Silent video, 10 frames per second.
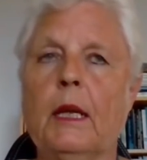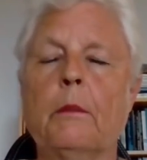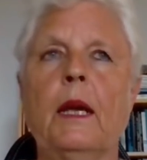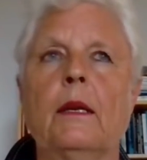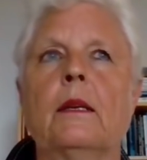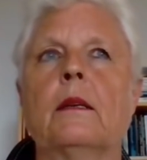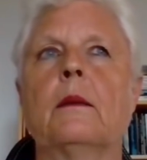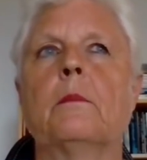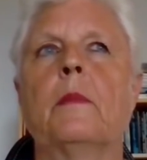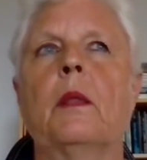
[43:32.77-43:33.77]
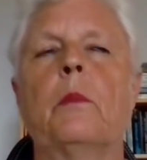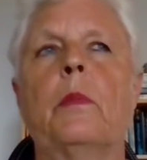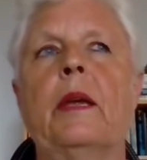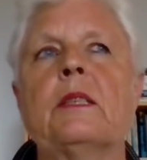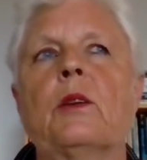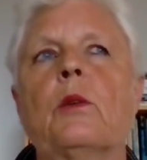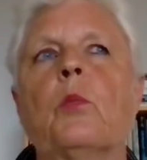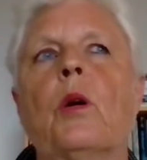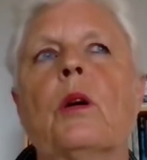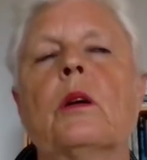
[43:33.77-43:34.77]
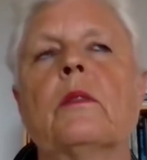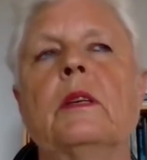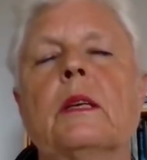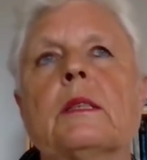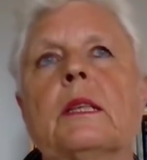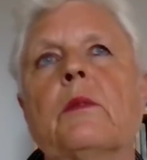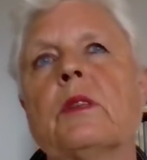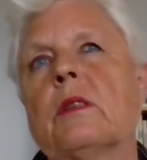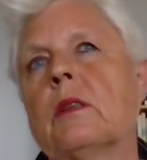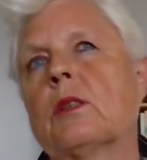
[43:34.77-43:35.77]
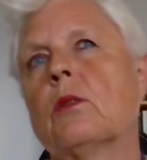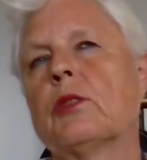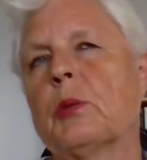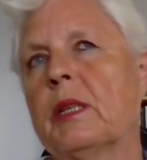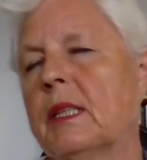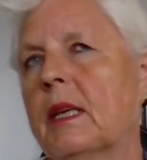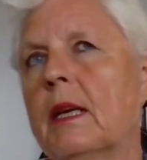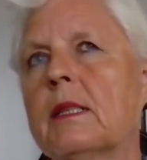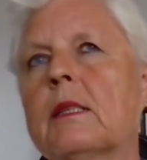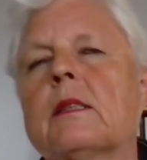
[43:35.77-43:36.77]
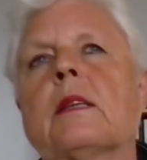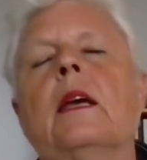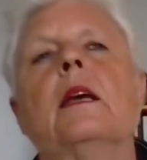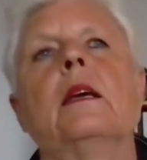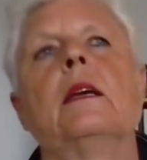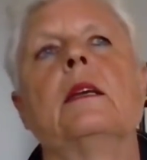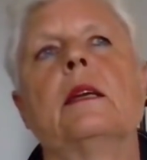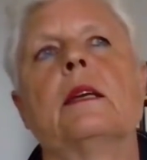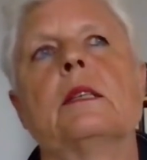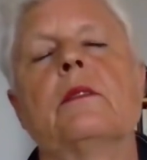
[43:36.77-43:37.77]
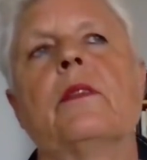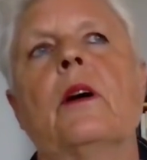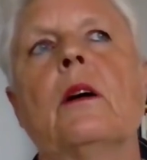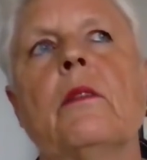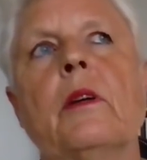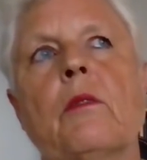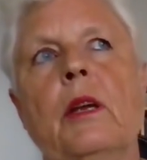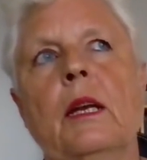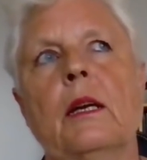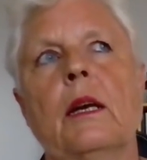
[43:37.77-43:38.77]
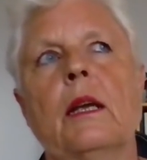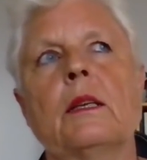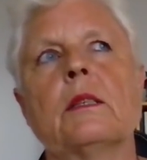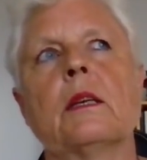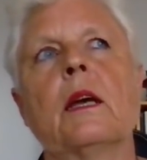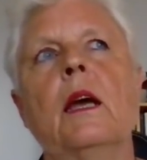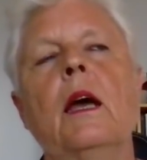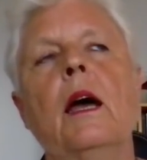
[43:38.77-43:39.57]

And the best known work of Ian Stevenson is called 20 Cases Indicative of Reincarnation.